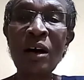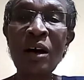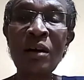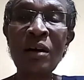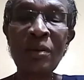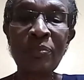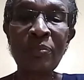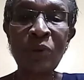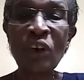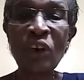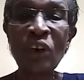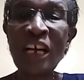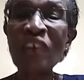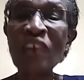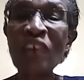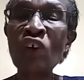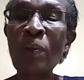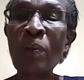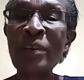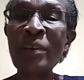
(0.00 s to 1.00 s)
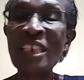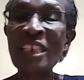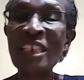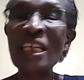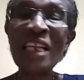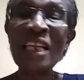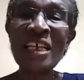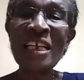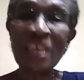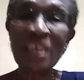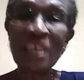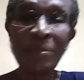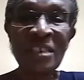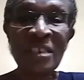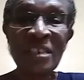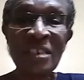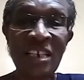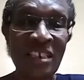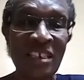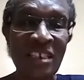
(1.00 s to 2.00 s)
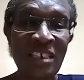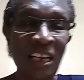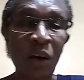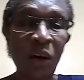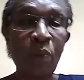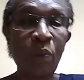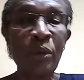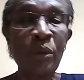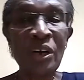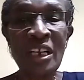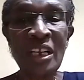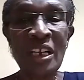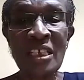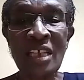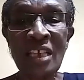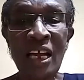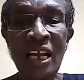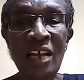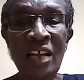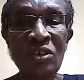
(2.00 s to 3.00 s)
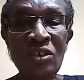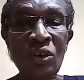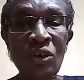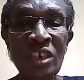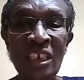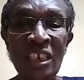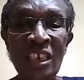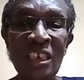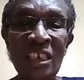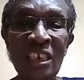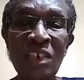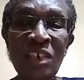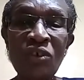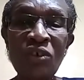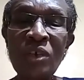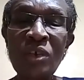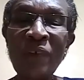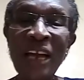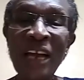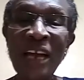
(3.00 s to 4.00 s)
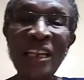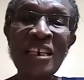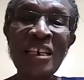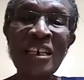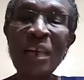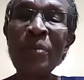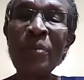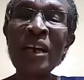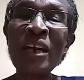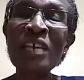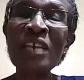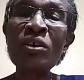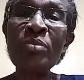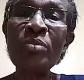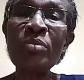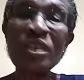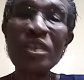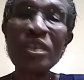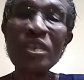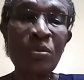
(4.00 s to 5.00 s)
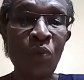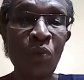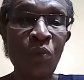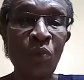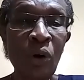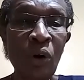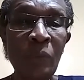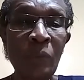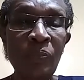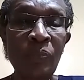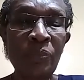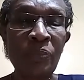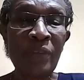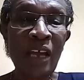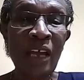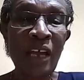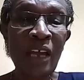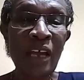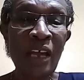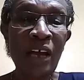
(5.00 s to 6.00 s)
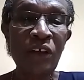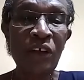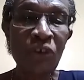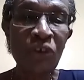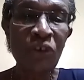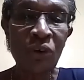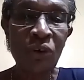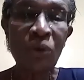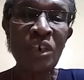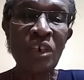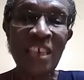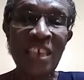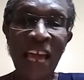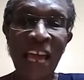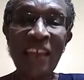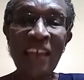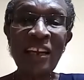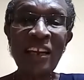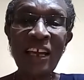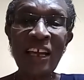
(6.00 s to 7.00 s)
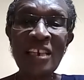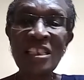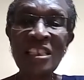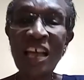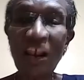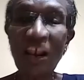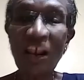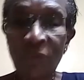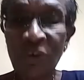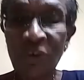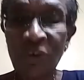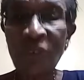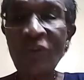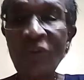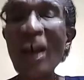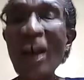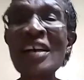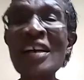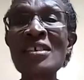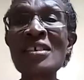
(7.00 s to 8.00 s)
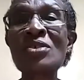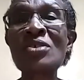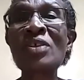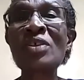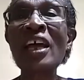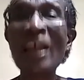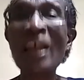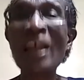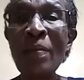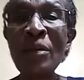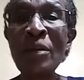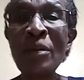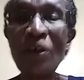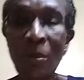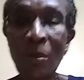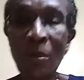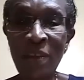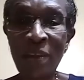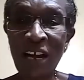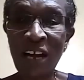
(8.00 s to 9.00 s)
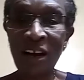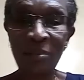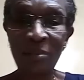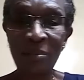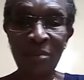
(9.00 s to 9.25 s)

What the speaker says: product or a particular substance in our bodies. So just to divide it up a little bit more, Q10 itself refers to the chemical makeup